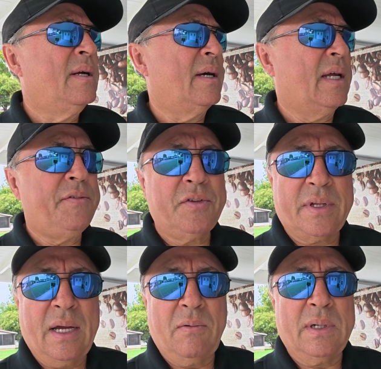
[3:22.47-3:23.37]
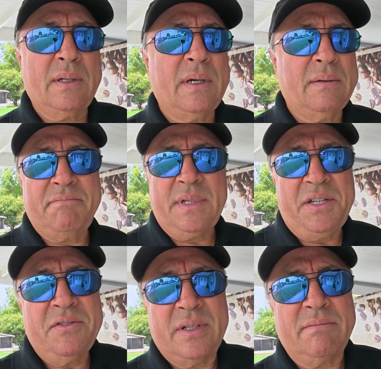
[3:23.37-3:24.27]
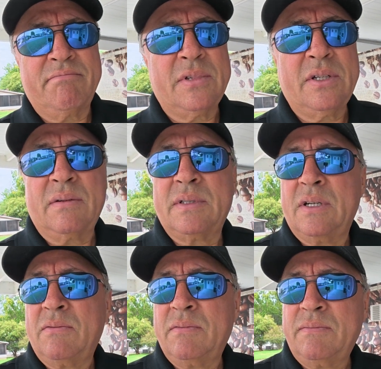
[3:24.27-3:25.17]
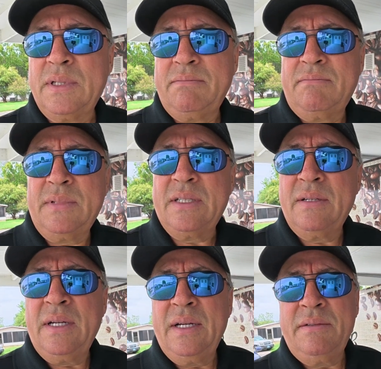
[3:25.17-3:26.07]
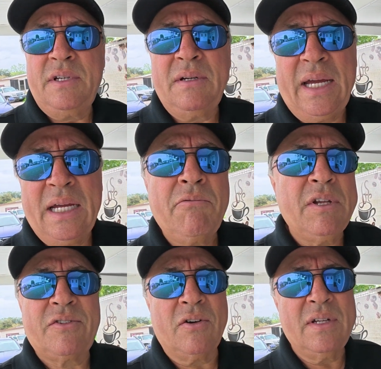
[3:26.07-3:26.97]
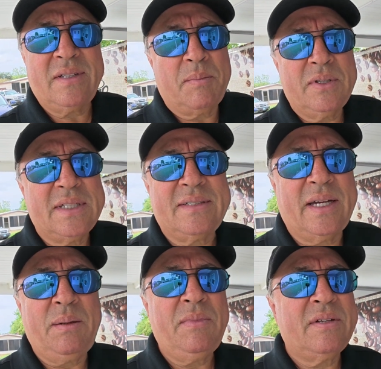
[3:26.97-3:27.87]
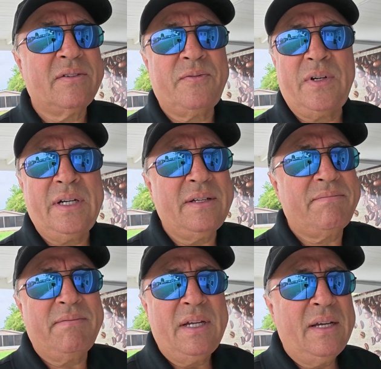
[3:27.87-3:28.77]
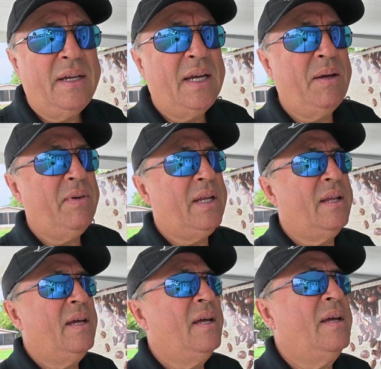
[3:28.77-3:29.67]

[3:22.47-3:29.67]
and I use that one. I use it, so the end result is about the same. It's very, I mean,